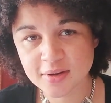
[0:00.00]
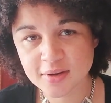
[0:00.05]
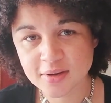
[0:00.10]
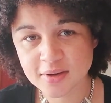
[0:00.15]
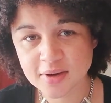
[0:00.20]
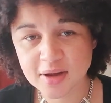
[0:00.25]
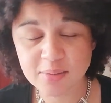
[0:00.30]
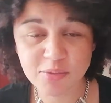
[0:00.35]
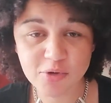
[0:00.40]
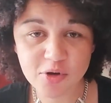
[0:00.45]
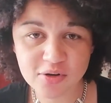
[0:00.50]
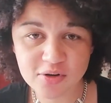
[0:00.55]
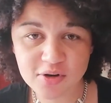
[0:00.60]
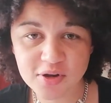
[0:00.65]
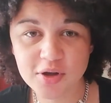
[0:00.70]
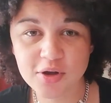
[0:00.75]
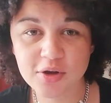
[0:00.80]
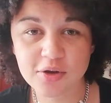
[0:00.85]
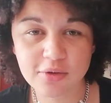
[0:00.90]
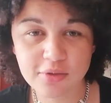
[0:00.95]
I'm not
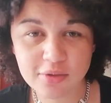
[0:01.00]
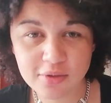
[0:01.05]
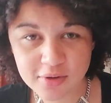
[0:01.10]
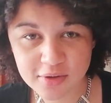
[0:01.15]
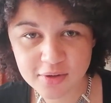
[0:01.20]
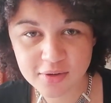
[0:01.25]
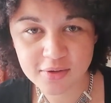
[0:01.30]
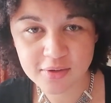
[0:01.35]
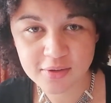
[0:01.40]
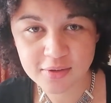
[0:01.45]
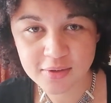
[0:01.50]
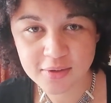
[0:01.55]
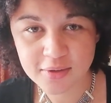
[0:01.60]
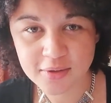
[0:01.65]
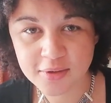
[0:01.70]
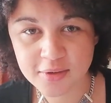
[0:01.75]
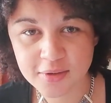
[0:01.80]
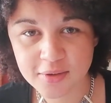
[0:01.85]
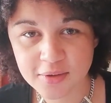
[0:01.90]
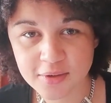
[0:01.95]
cute
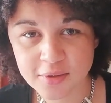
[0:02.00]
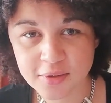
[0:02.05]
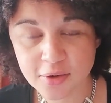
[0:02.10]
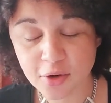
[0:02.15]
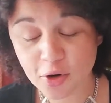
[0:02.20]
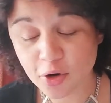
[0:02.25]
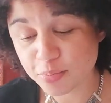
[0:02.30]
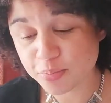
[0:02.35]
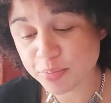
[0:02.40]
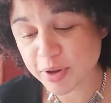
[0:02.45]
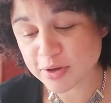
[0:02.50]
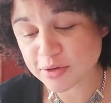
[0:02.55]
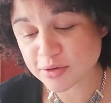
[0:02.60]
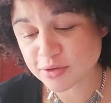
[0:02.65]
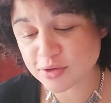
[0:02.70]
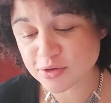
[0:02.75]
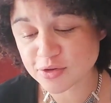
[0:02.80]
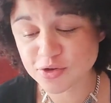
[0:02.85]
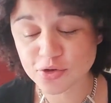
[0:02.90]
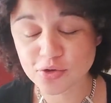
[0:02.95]
or built
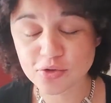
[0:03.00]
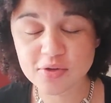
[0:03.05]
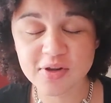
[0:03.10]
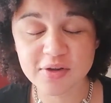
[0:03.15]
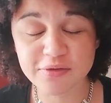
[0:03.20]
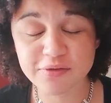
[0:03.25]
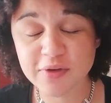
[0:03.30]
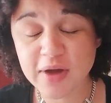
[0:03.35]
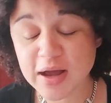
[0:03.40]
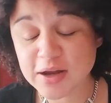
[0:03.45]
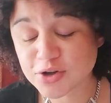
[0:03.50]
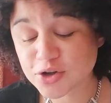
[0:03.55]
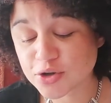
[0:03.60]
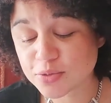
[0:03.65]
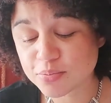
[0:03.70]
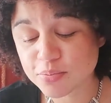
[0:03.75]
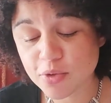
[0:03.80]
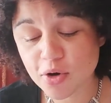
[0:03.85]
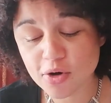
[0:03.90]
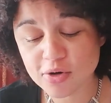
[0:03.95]
to suit a fashion
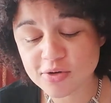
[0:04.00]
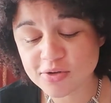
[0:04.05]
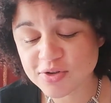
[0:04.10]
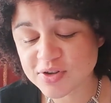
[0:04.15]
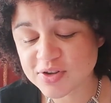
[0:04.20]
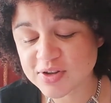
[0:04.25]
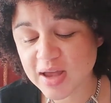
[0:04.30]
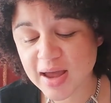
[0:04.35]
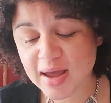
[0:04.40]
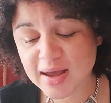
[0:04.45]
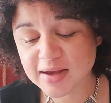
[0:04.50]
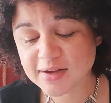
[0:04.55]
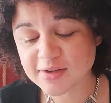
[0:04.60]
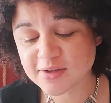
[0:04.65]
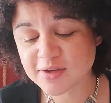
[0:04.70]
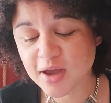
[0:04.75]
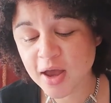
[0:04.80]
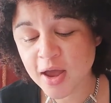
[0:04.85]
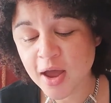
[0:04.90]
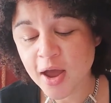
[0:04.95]
model
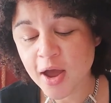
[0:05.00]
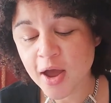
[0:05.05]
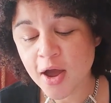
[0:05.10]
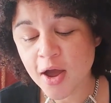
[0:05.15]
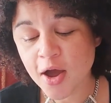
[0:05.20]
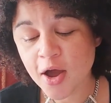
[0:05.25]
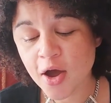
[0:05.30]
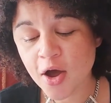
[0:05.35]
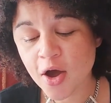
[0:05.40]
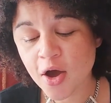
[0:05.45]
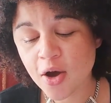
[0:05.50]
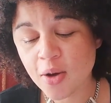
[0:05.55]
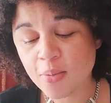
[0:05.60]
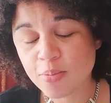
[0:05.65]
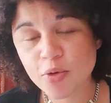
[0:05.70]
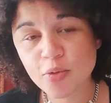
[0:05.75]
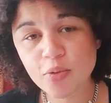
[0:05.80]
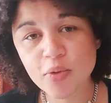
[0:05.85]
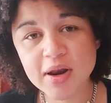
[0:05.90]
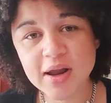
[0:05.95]
size,
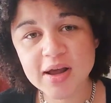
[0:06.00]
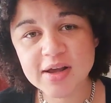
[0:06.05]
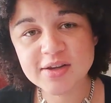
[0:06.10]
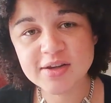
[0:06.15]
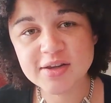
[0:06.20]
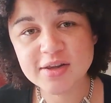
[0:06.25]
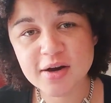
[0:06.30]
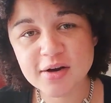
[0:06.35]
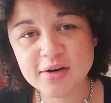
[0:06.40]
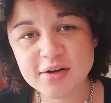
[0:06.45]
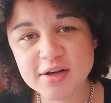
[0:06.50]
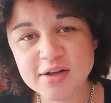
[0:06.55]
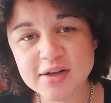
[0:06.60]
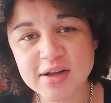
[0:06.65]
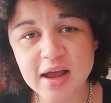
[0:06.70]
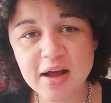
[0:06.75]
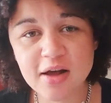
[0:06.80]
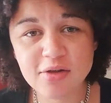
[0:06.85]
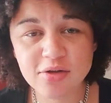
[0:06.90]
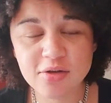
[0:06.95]
but when I start to
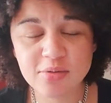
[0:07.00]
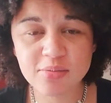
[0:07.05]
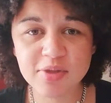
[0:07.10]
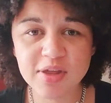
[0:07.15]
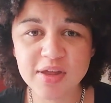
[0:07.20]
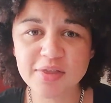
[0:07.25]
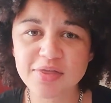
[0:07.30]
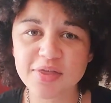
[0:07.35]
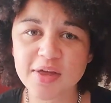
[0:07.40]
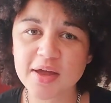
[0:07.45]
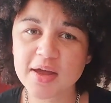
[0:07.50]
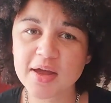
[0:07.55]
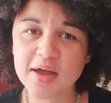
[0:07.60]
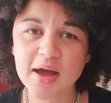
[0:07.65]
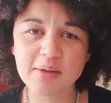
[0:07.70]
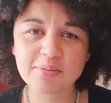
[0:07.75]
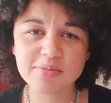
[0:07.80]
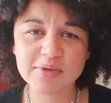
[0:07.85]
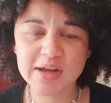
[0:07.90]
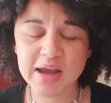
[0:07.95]
tell them, they think
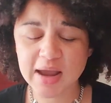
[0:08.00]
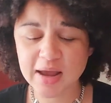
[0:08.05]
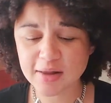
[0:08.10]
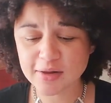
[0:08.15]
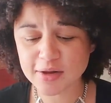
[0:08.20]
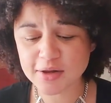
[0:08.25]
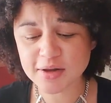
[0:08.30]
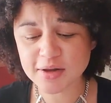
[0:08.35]
I'm telling